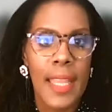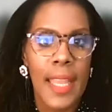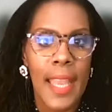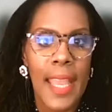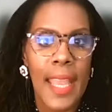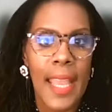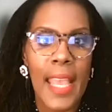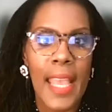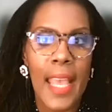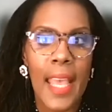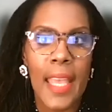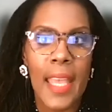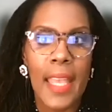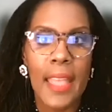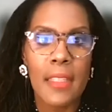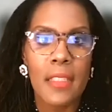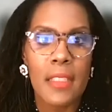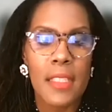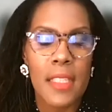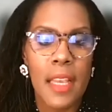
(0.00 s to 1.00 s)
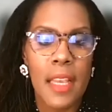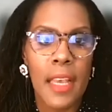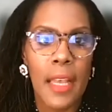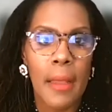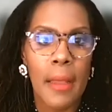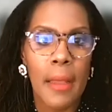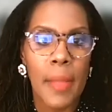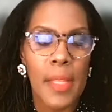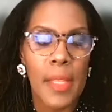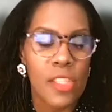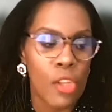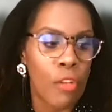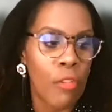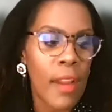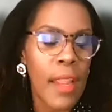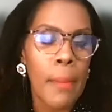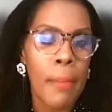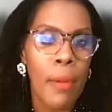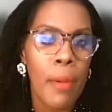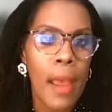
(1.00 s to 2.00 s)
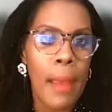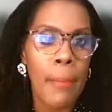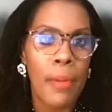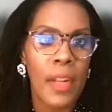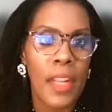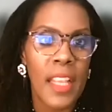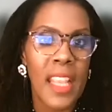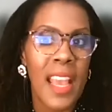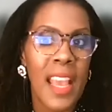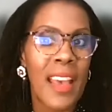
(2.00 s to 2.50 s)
And it's a great property.